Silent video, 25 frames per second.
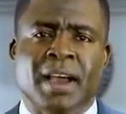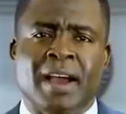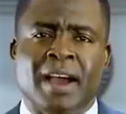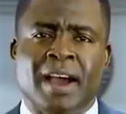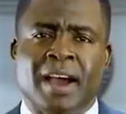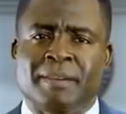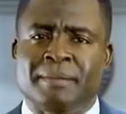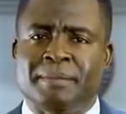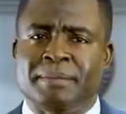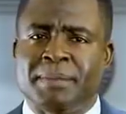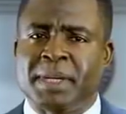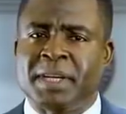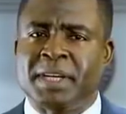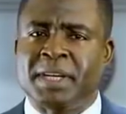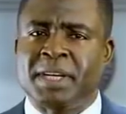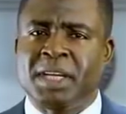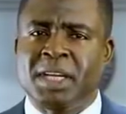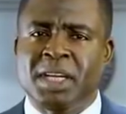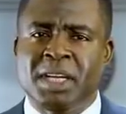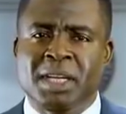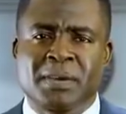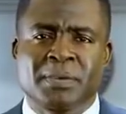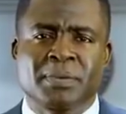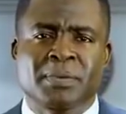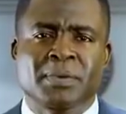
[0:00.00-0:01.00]
have been
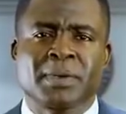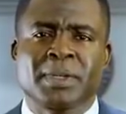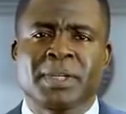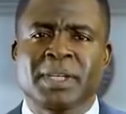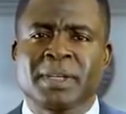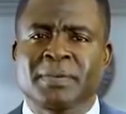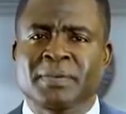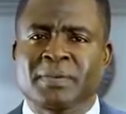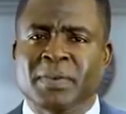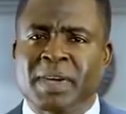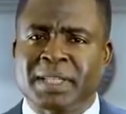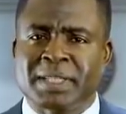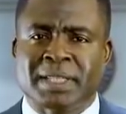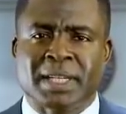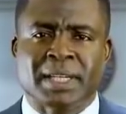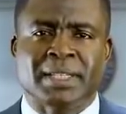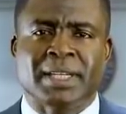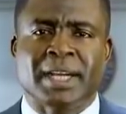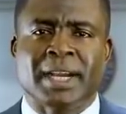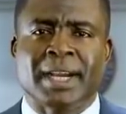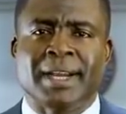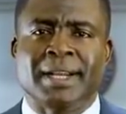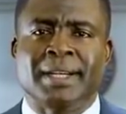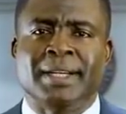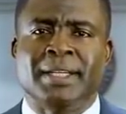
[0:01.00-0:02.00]
evilly
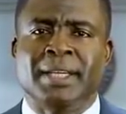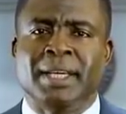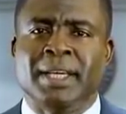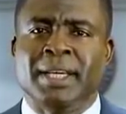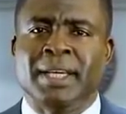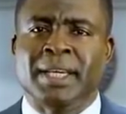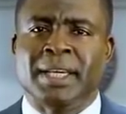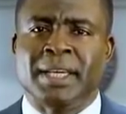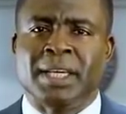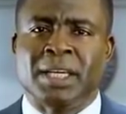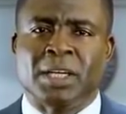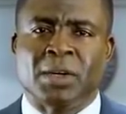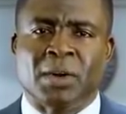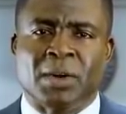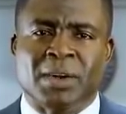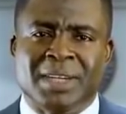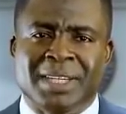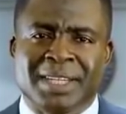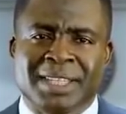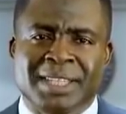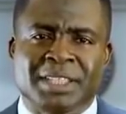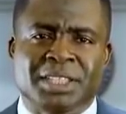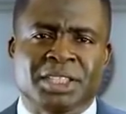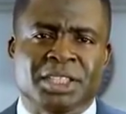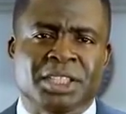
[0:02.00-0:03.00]
versatile in
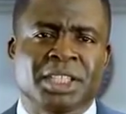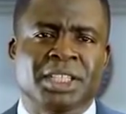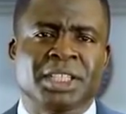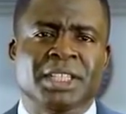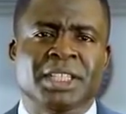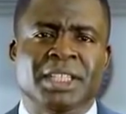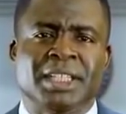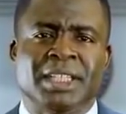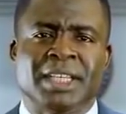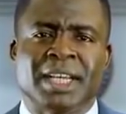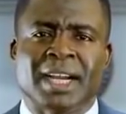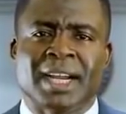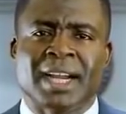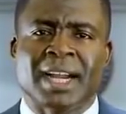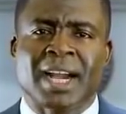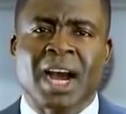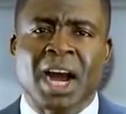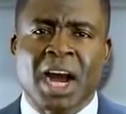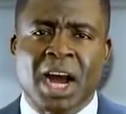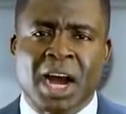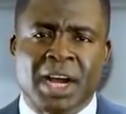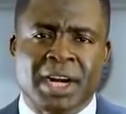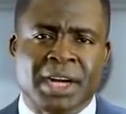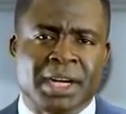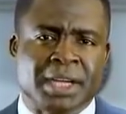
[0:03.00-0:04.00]
unleashing their
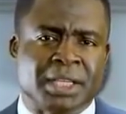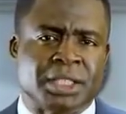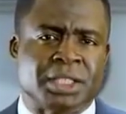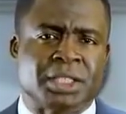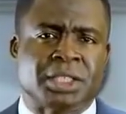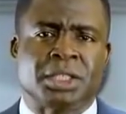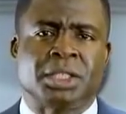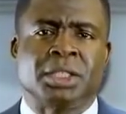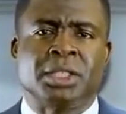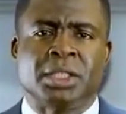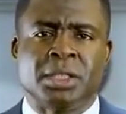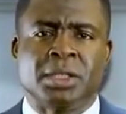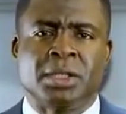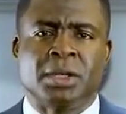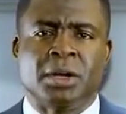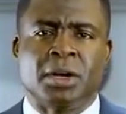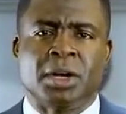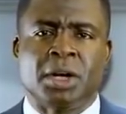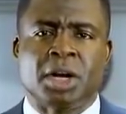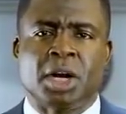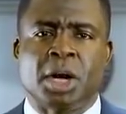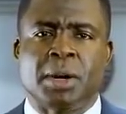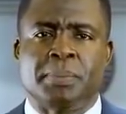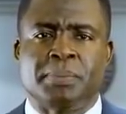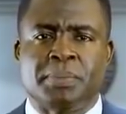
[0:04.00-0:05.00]
carnage
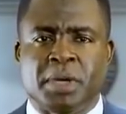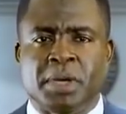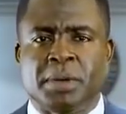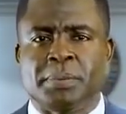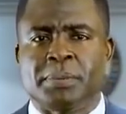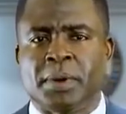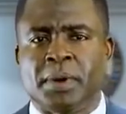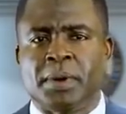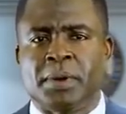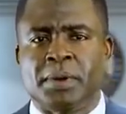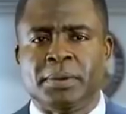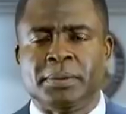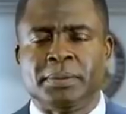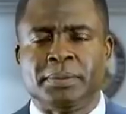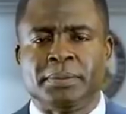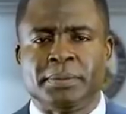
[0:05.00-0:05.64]
on our people.